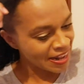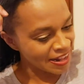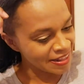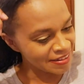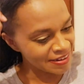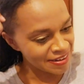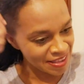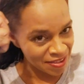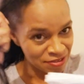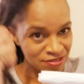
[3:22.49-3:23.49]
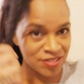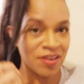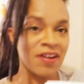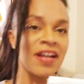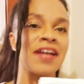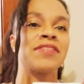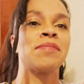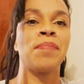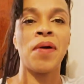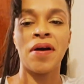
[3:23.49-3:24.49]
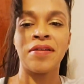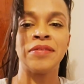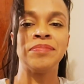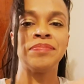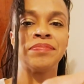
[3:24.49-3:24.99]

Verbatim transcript: and then you start at the bottom